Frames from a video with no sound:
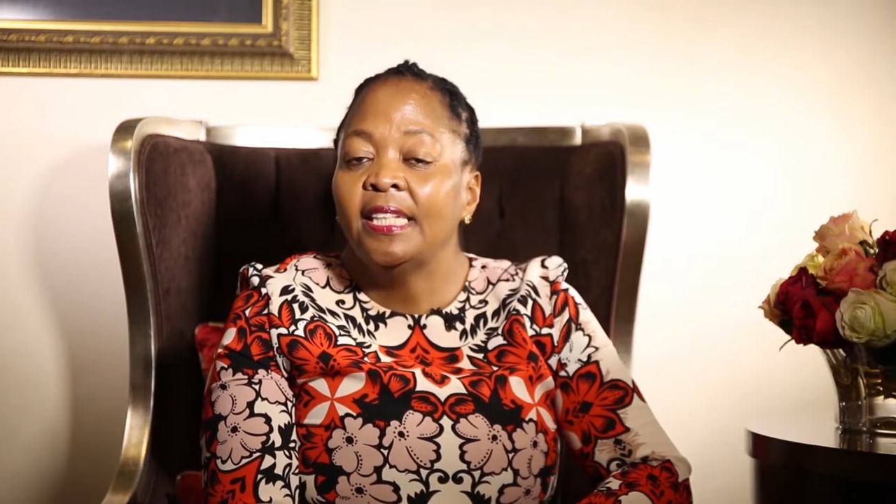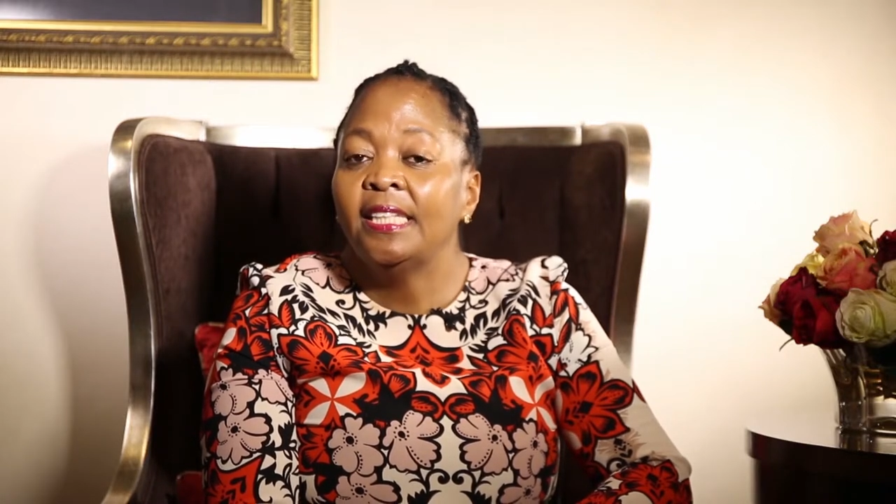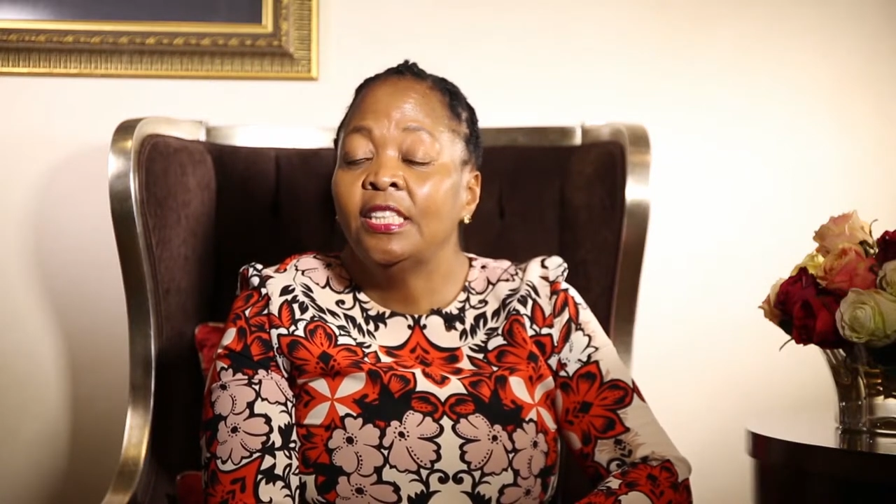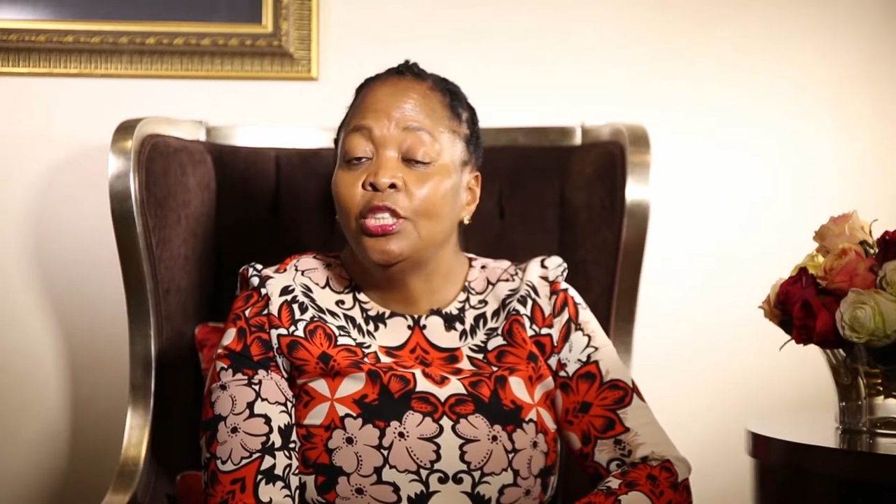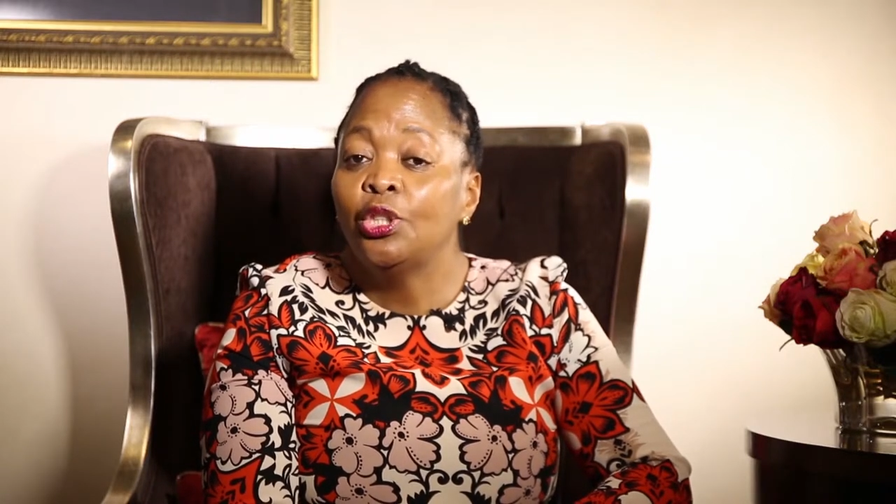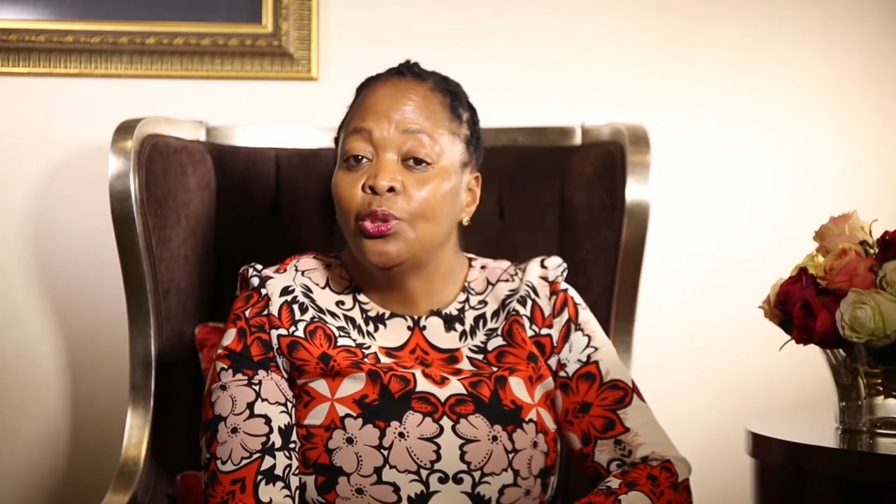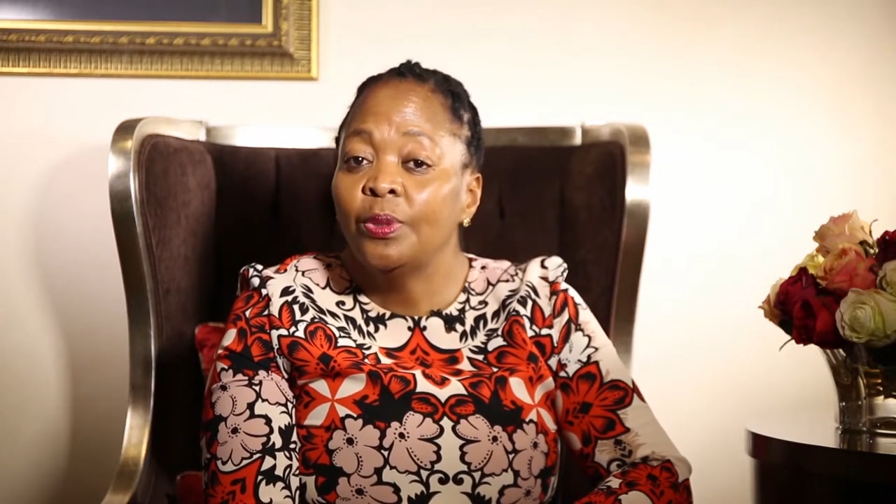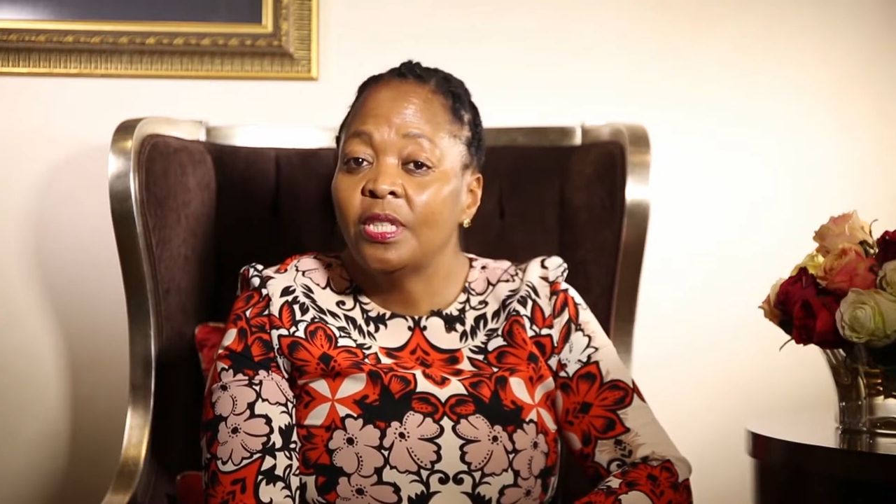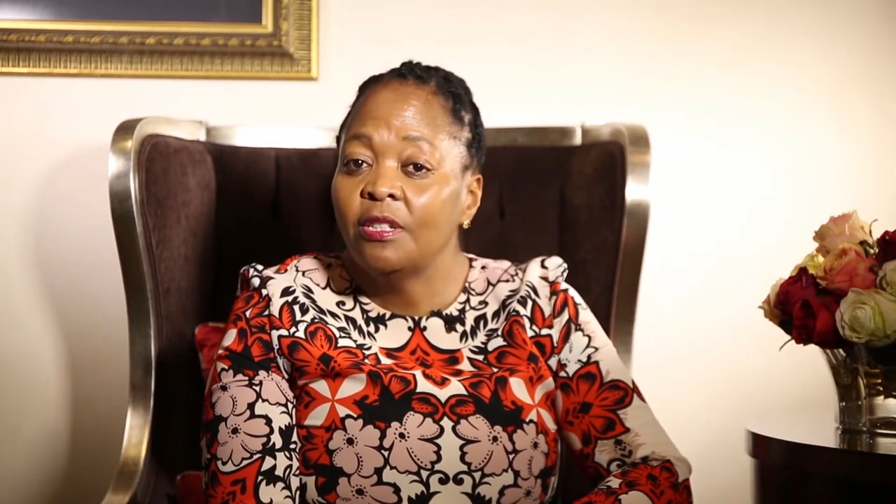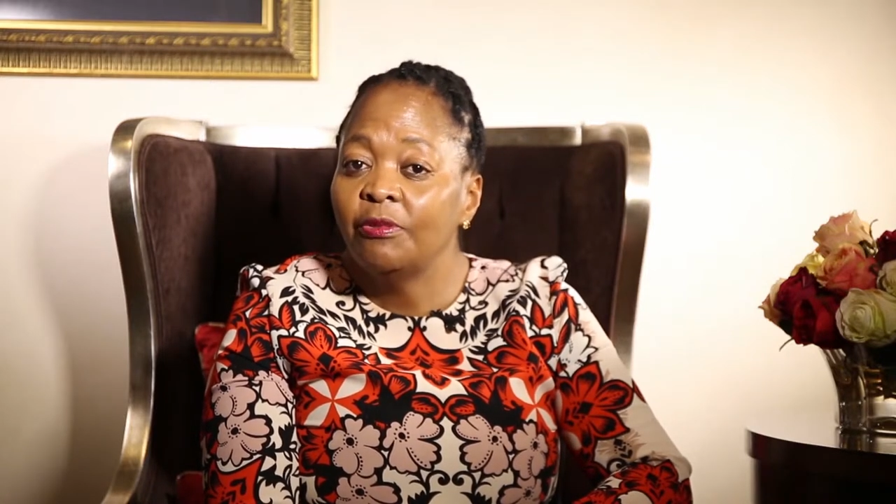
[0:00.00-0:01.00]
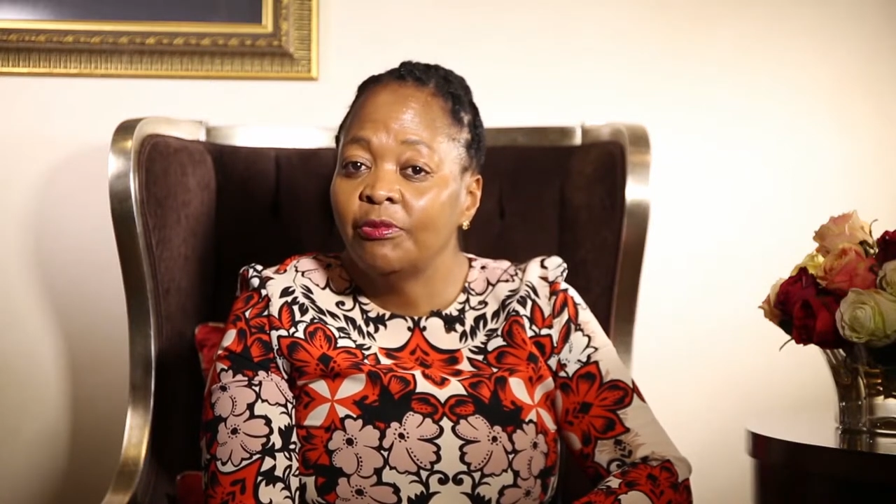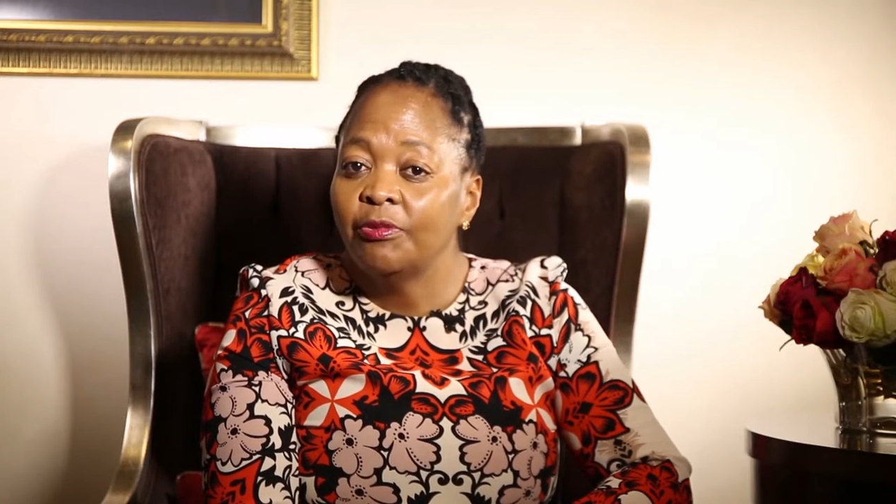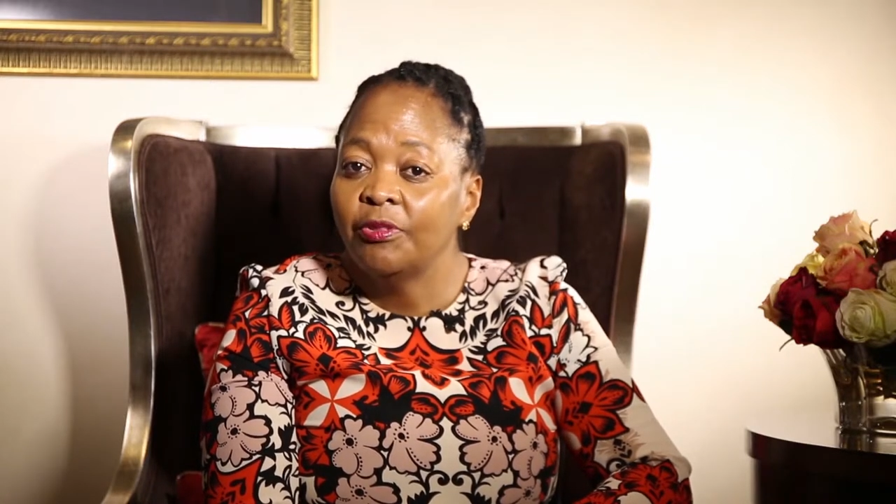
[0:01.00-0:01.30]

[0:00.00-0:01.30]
intuitive,